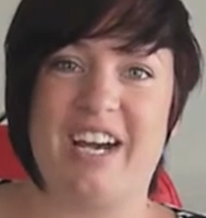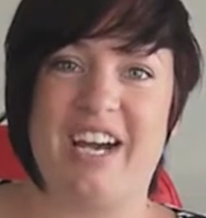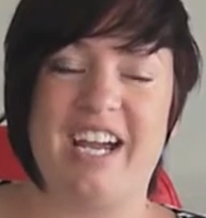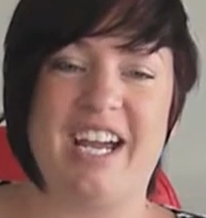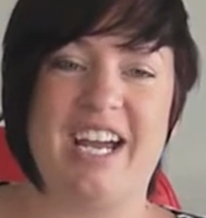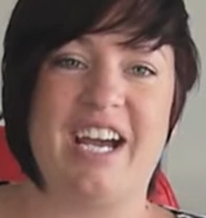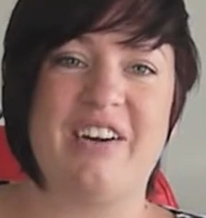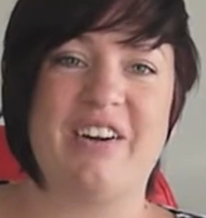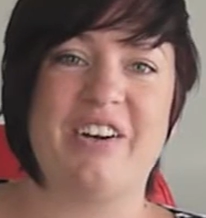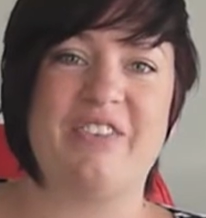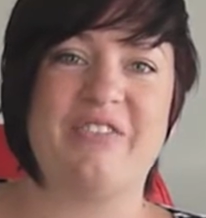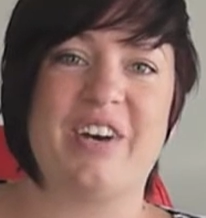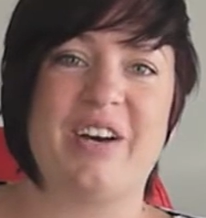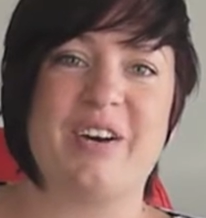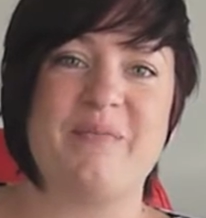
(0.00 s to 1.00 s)
I
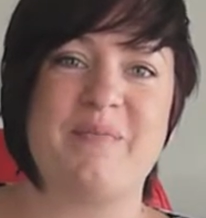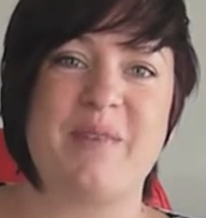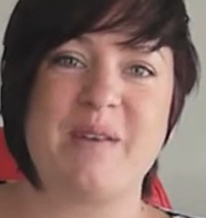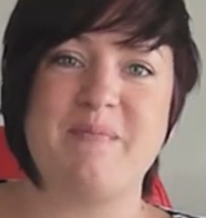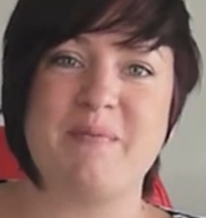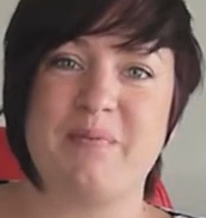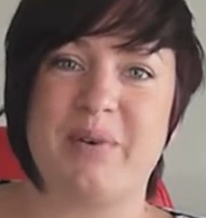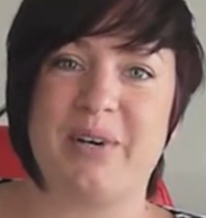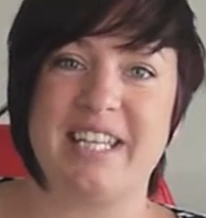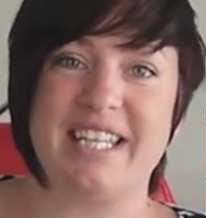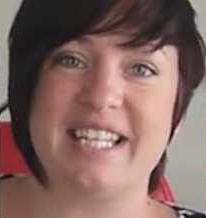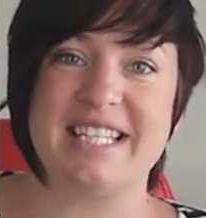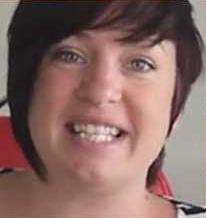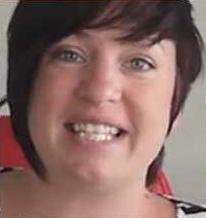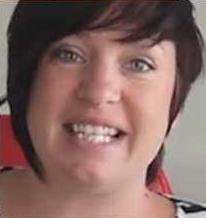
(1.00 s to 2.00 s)
have a baby
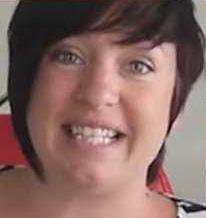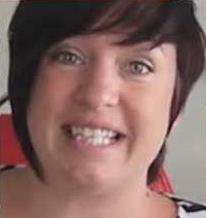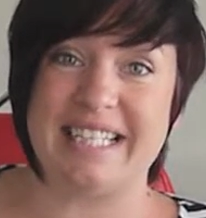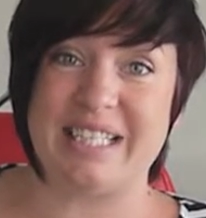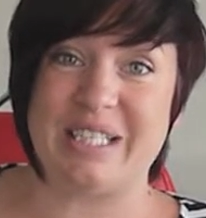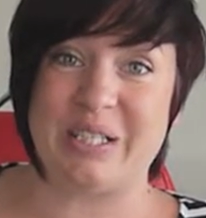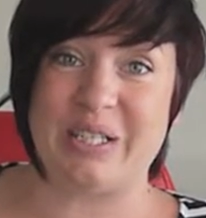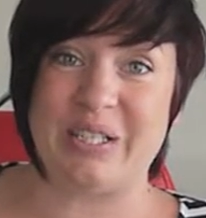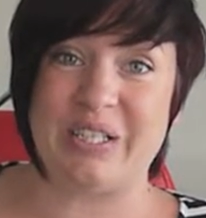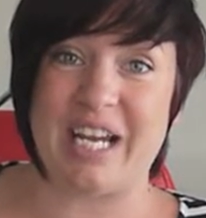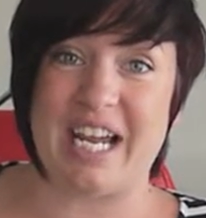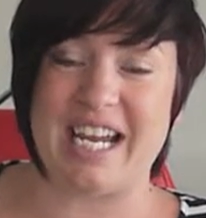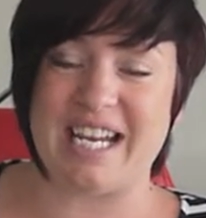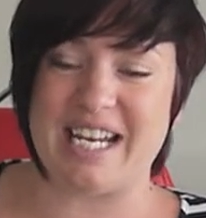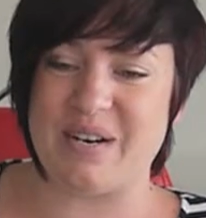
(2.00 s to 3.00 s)
boy that's nearly
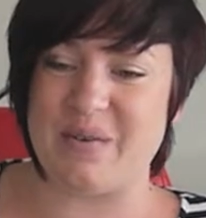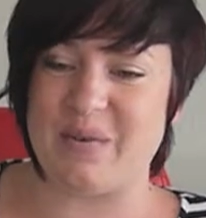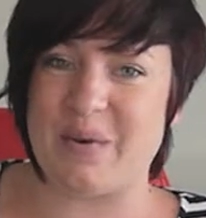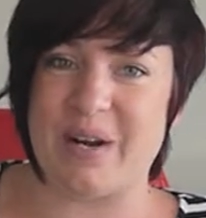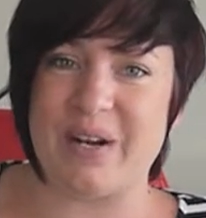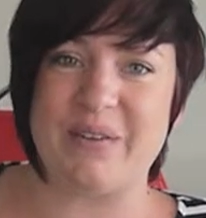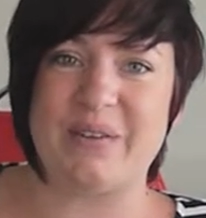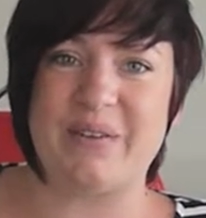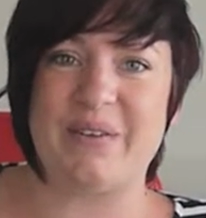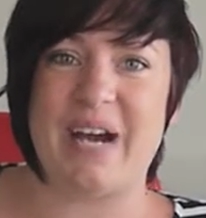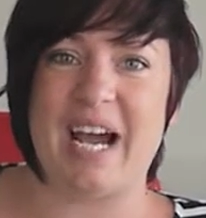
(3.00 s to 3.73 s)
two and one on the